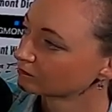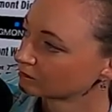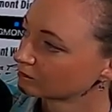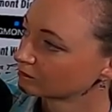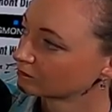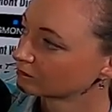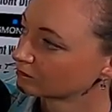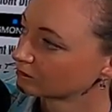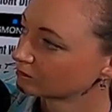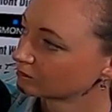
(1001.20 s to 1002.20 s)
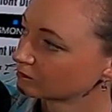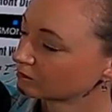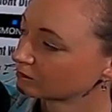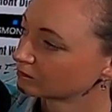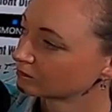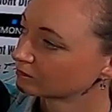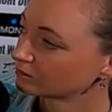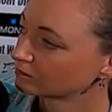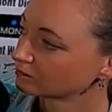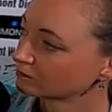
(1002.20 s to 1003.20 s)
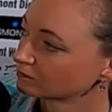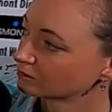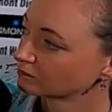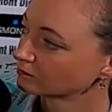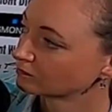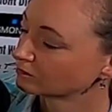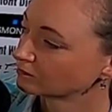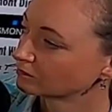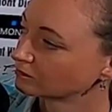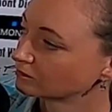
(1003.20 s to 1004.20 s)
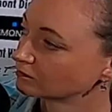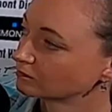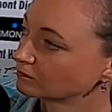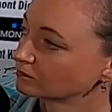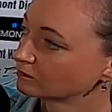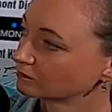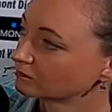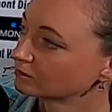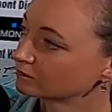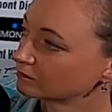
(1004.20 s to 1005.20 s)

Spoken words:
The person shown says nothing.